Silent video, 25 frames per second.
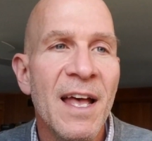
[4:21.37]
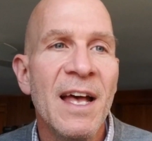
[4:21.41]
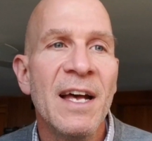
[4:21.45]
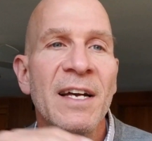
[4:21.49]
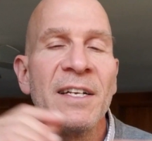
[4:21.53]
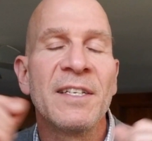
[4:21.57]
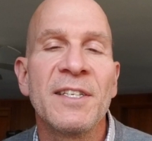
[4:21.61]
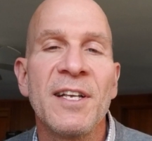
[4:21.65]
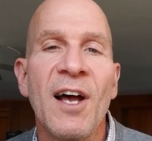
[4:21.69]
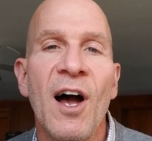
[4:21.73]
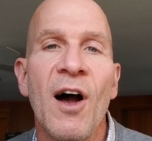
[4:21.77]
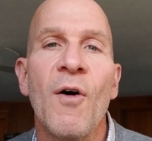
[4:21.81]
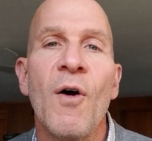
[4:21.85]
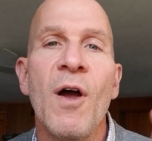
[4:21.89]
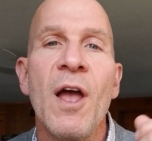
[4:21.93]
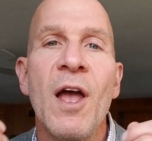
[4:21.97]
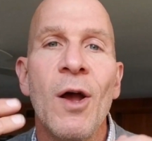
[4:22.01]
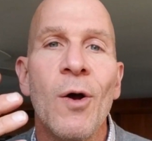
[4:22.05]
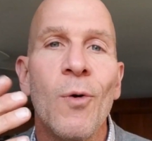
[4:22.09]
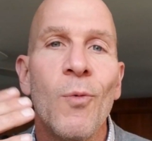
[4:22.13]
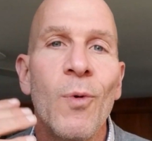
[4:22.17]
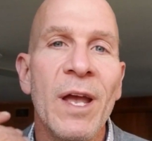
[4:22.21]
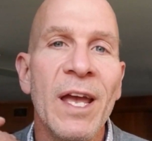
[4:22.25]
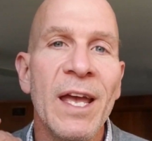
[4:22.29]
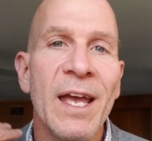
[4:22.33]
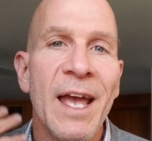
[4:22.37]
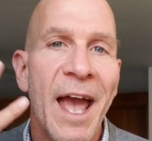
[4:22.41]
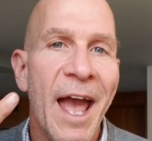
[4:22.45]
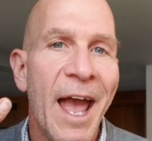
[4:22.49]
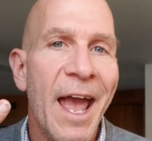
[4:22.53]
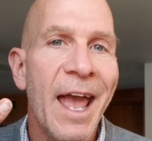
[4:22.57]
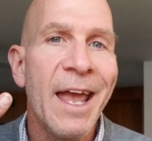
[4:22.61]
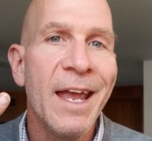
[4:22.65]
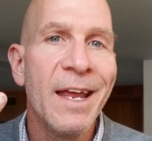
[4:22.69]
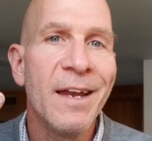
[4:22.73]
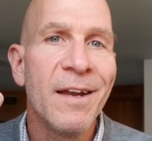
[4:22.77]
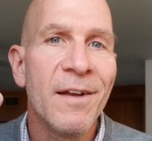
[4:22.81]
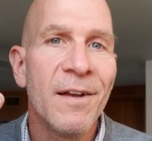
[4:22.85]
So we
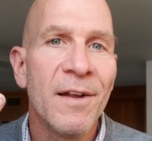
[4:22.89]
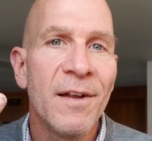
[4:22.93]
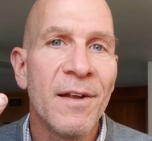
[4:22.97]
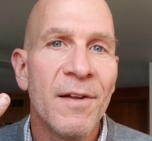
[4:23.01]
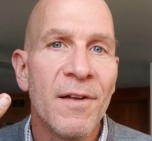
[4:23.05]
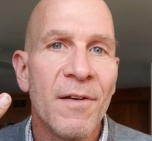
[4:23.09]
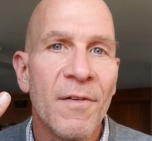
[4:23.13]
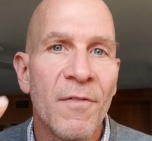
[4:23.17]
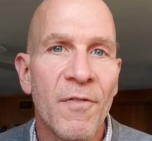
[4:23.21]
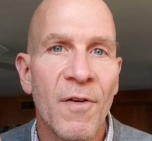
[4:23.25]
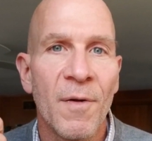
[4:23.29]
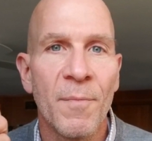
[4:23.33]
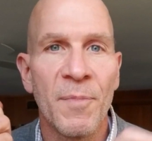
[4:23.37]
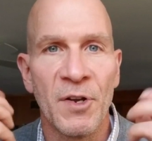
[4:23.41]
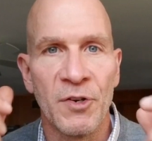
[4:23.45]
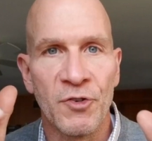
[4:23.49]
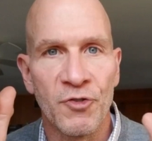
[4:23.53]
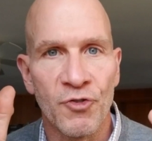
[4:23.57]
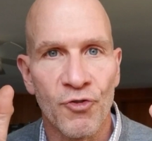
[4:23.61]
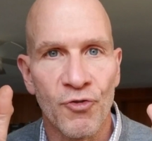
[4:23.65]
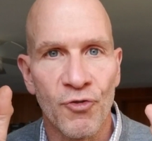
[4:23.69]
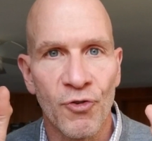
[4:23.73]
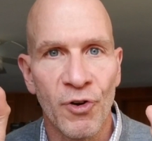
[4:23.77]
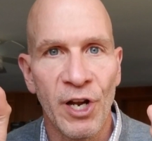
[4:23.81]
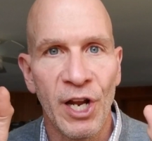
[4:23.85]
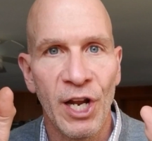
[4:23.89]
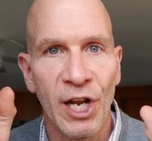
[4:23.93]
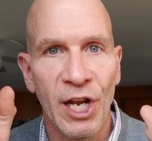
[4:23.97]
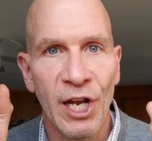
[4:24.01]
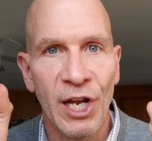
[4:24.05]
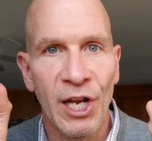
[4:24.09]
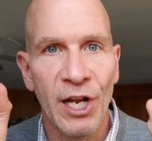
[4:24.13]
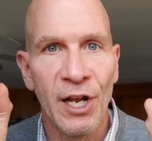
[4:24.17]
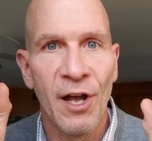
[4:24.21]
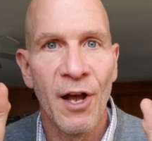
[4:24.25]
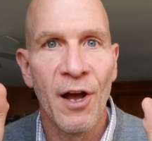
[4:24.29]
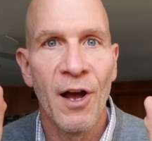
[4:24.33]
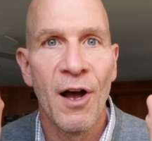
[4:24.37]
ate from the
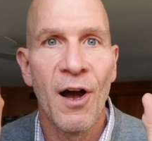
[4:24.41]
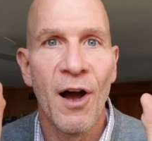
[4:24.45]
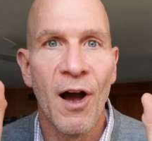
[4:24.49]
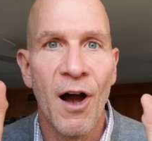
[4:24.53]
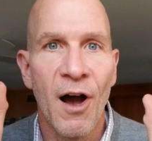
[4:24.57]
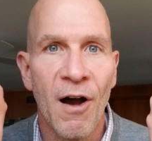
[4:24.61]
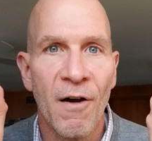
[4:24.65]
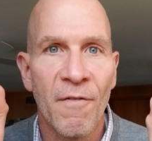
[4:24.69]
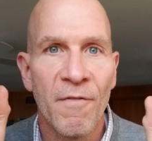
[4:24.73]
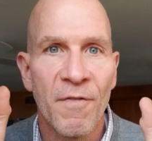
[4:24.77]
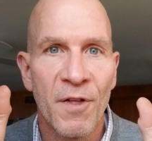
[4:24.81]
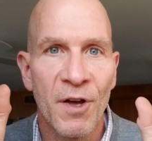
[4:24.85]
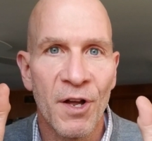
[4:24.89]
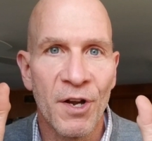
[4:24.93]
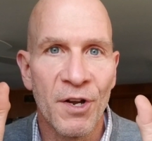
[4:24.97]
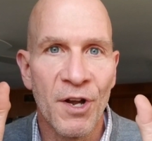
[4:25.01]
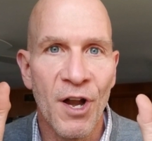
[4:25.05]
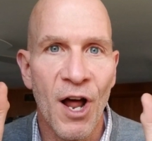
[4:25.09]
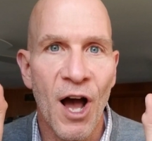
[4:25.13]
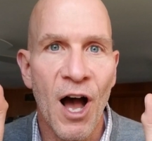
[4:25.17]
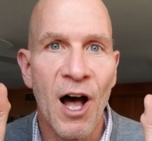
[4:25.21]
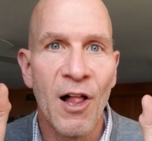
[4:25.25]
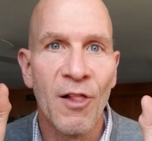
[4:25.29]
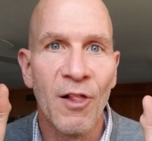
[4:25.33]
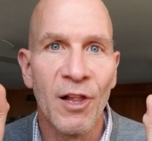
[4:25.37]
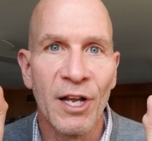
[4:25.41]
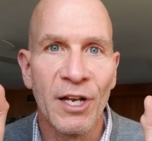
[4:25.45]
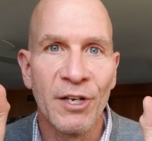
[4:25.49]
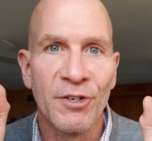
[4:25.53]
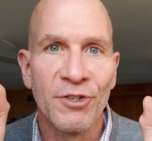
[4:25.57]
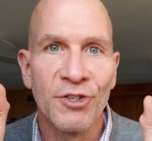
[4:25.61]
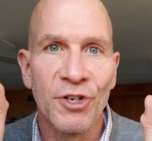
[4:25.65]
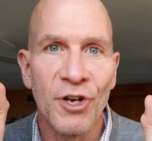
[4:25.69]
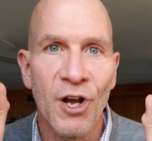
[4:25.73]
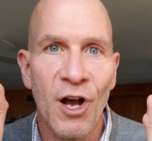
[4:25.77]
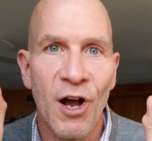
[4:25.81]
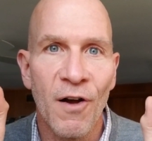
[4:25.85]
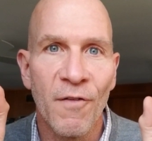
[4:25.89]
tree of the
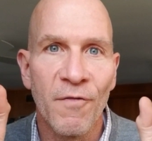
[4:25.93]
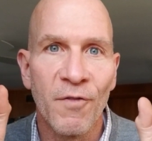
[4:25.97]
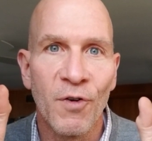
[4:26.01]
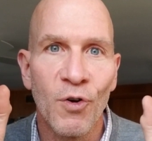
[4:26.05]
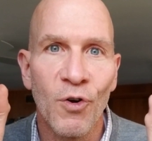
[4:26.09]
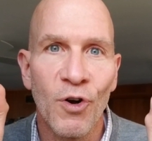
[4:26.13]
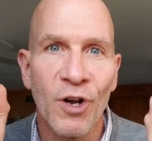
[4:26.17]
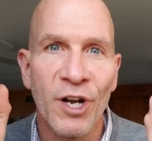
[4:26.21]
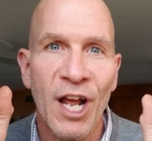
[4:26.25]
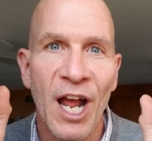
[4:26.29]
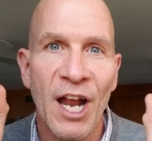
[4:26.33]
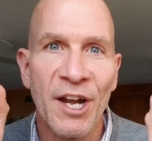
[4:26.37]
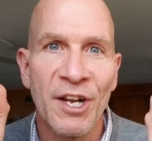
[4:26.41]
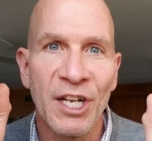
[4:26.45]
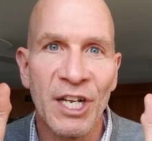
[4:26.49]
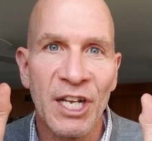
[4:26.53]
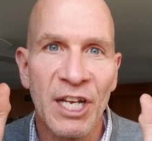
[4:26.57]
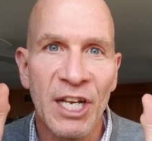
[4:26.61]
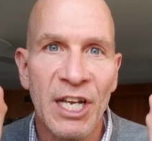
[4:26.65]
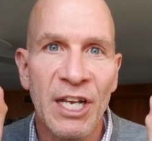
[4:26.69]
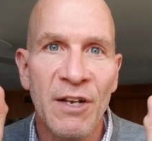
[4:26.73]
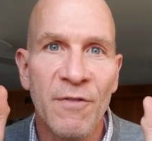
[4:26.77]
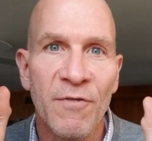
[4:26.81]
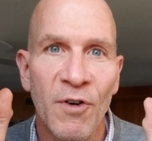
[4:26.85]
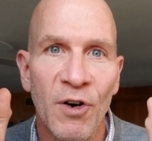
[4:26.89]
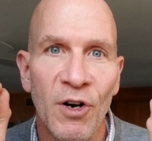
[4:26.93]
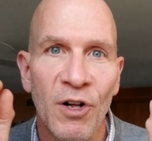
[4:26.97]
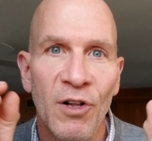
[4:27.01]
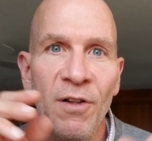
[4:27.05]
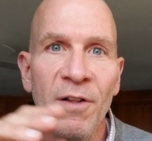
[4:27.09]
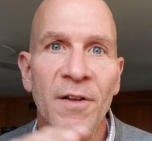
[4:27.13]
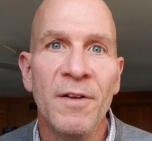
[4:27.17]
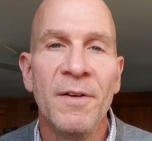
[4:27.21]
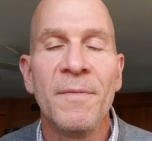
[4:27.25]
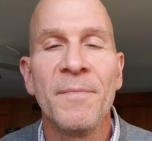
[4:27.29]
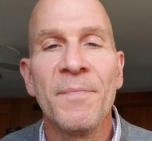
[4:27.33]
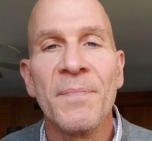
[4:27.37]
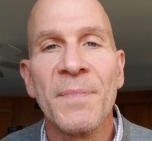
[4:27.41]
knowledge of good and evil,
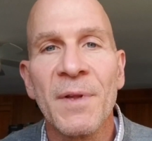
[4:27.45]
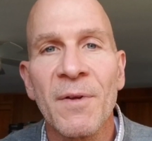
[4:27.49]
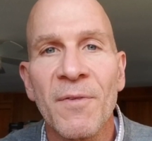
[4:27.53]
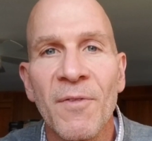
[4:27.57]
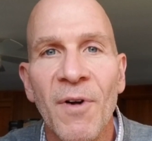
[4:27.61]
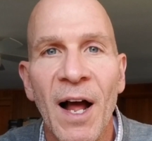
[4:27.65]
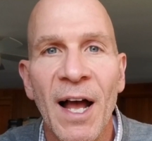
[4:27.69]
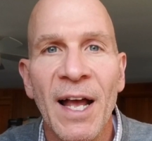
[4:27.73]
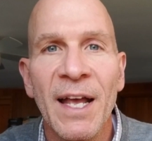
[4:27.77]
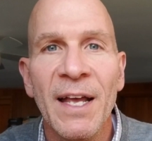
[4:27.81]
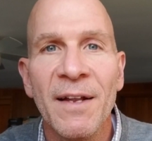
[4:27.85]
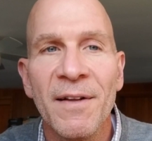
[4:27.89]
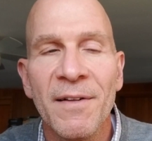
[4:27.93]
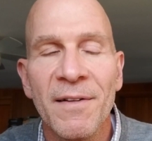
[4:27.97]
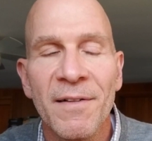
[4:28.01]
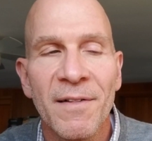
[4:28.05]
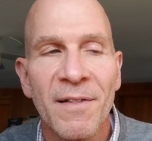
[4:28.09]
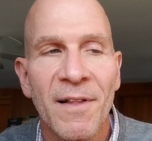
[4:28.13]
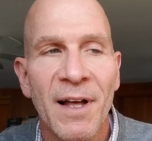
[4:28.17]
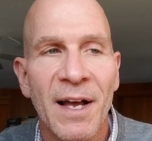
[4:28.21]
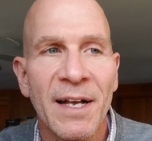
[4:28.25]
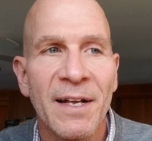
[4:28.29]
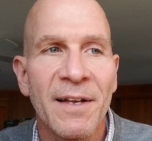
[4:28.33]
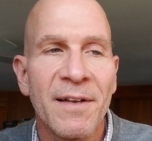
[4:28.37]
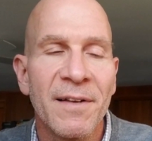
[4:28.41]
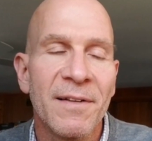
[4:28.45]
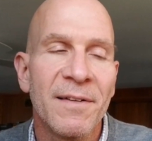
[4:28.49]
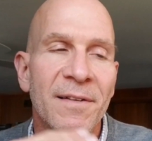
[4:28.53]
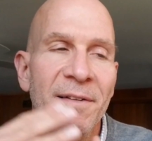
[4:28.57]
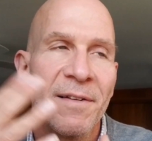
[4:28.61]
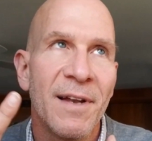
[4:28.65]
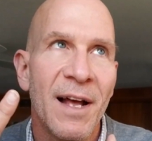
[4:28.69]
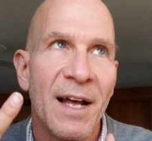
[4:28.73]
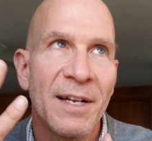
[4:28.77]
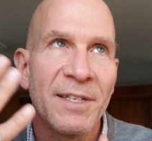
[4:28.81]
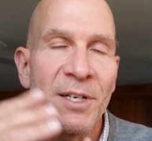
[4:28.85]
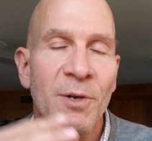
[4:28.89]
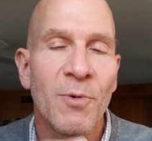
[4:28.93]
right? Like,
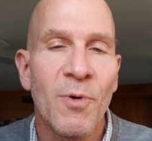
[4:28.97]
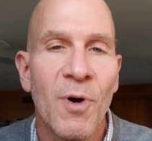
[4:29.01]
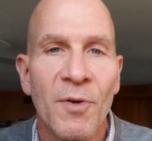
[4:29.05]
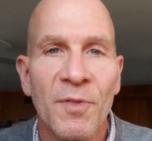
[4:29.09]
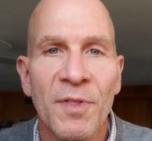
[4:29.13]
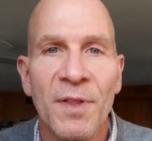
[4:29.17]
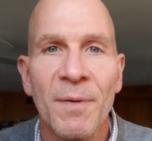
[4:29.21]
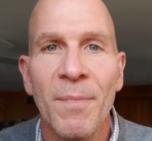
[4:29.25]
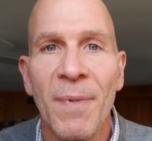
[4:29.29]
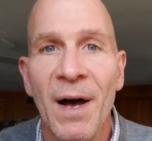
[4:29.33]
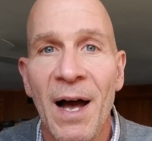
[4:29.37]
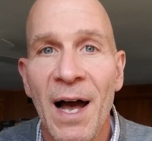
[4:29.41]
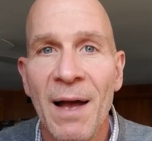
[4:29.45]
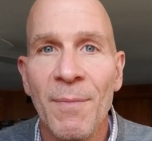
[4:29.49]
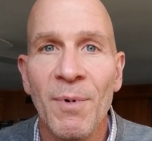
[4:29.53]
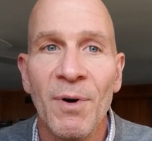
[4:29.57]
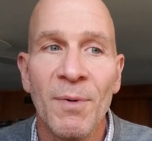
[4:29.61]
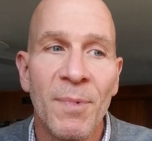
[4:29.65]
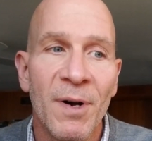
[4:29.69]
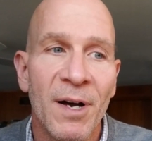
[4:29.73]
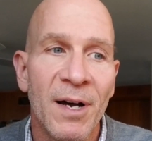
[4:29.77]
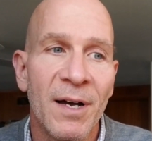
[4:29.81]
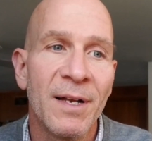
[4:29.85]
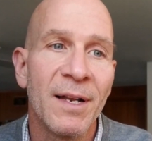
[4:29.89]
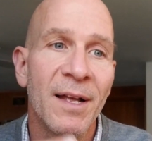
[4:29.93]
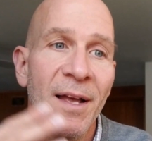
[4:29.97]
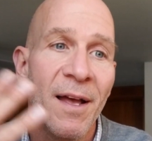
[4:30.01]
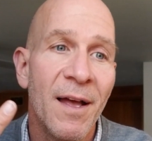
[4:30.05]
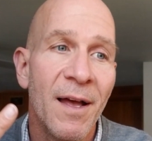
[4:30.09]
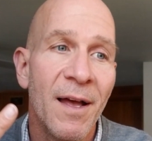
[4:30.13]
not to quote the Bible, but